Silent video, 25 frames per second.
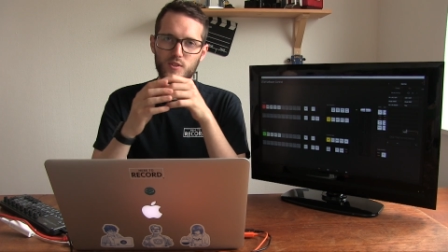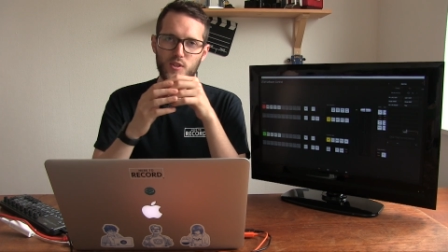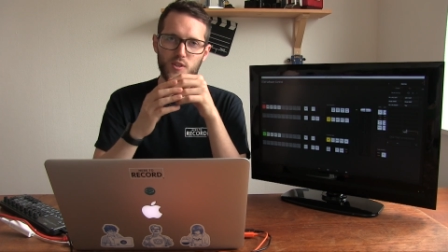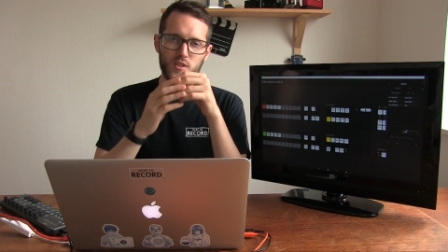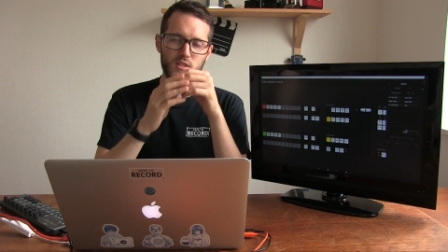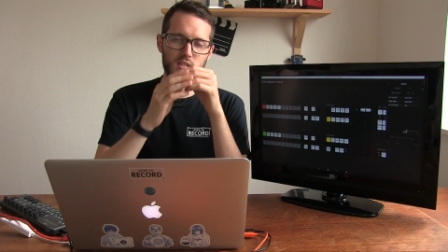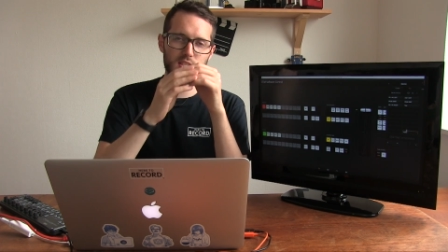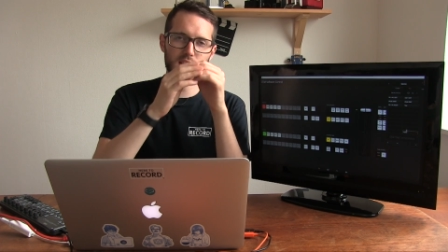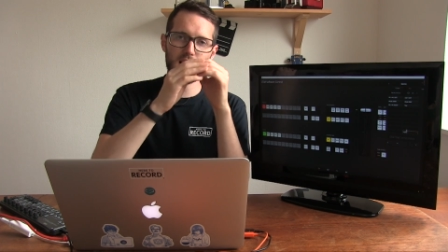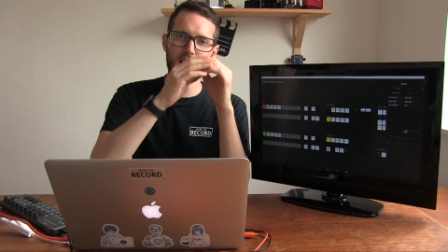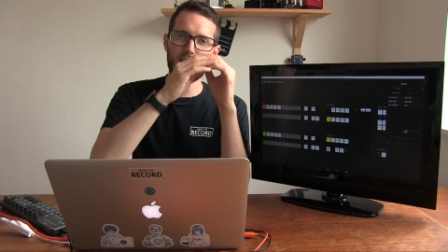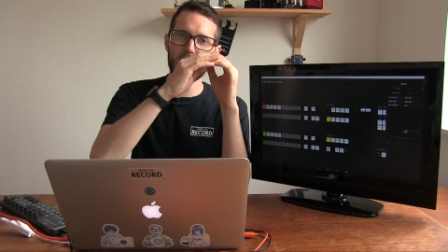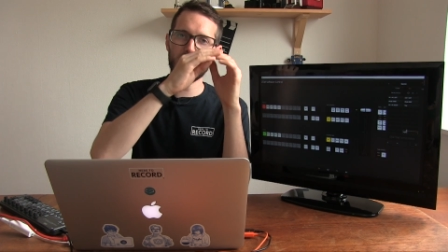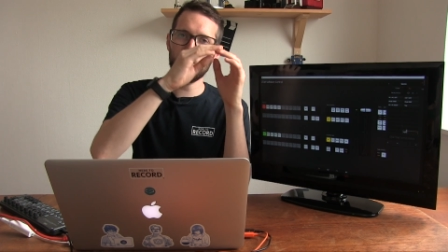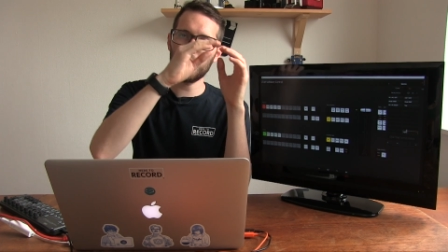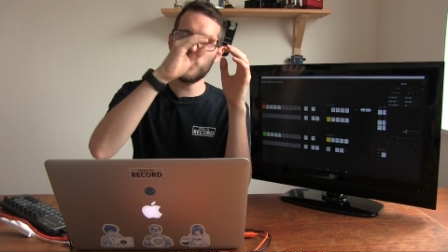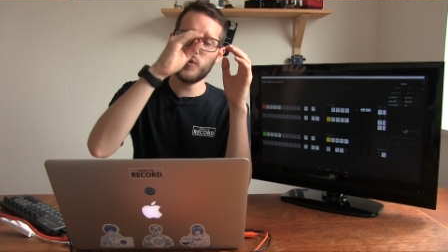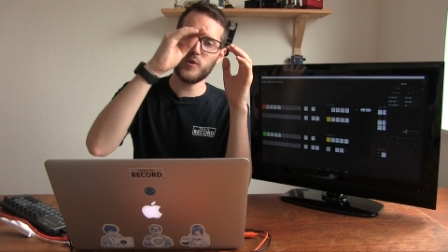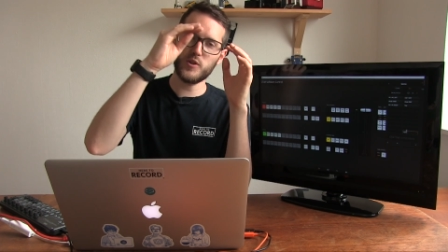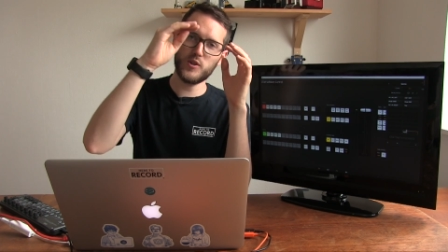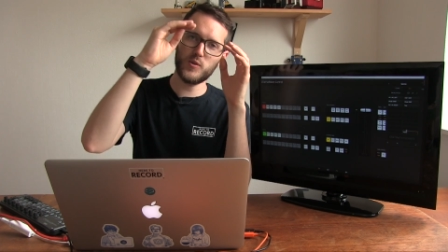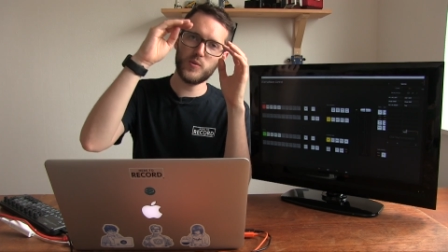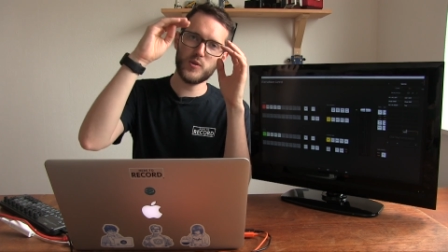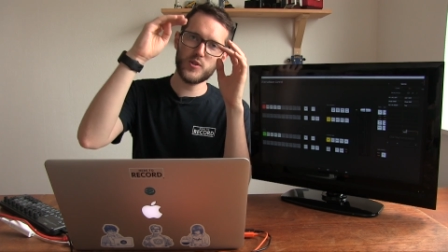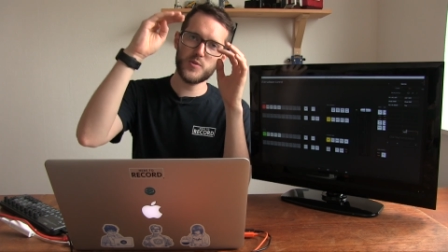You can set
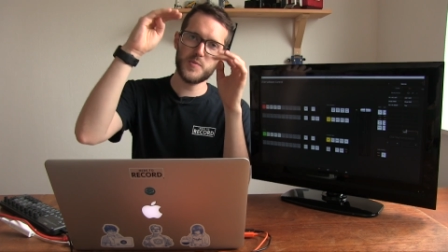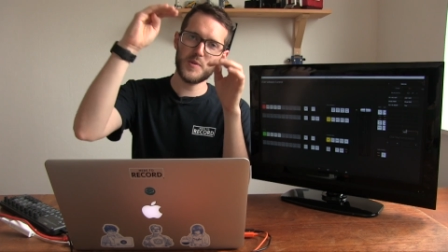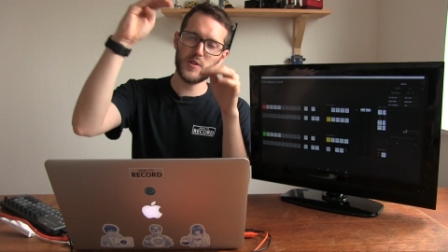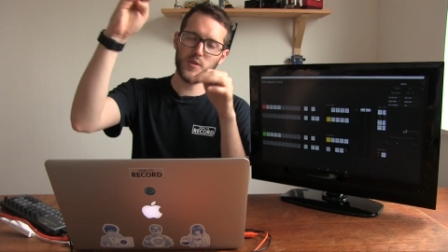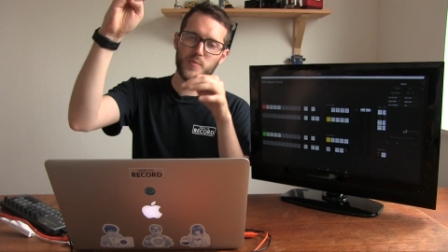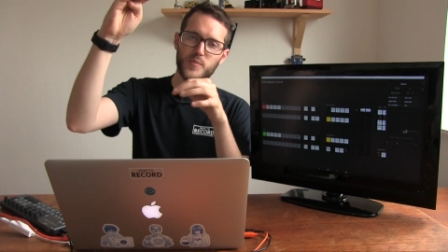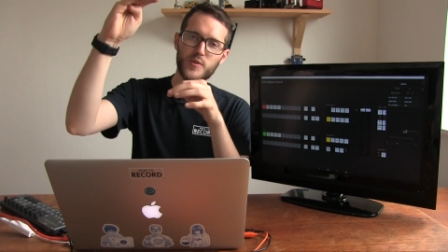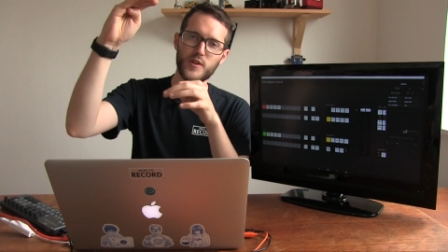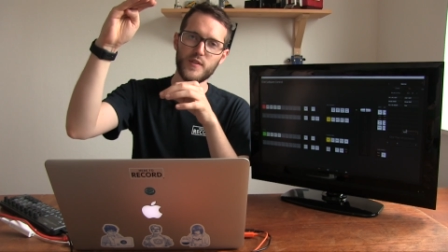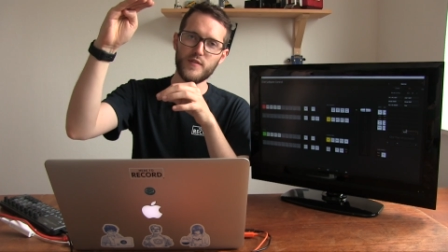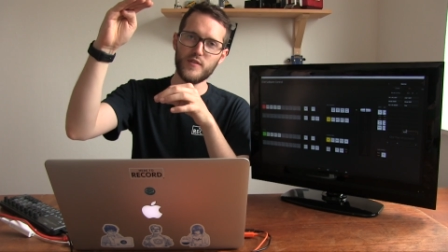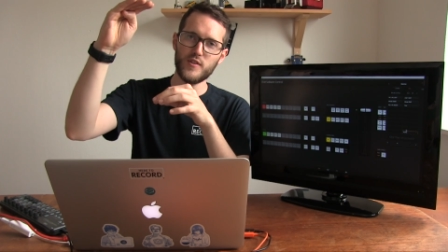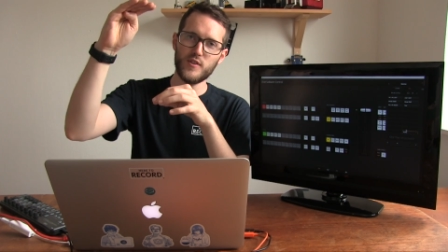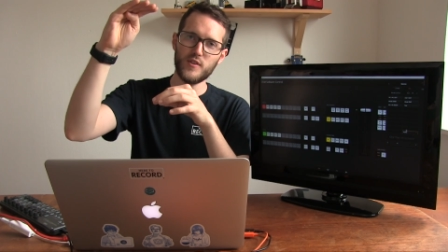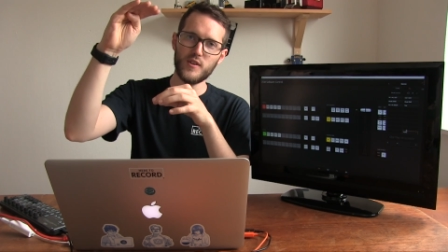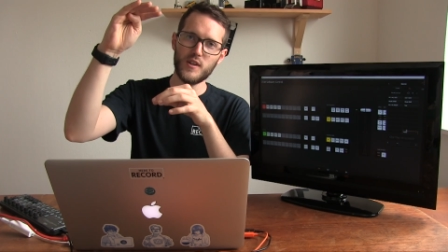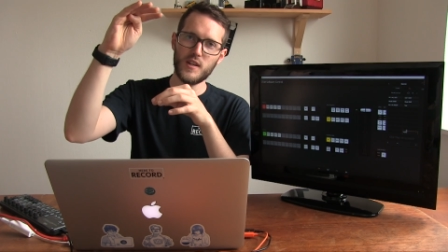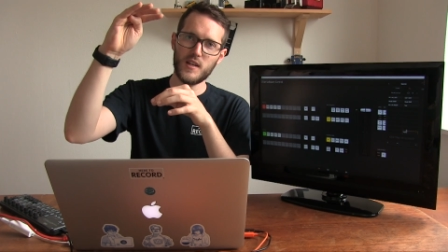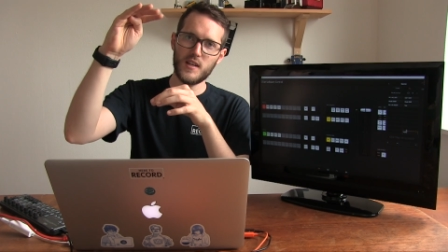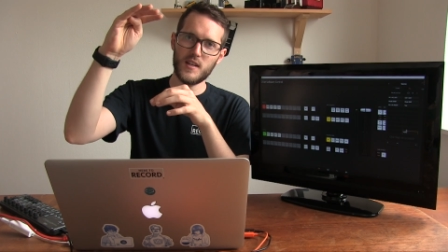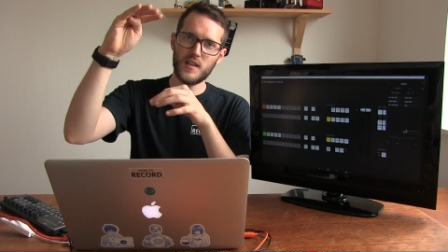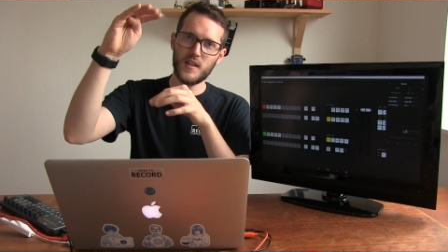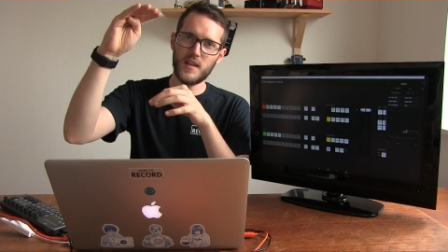what you want to be in the preview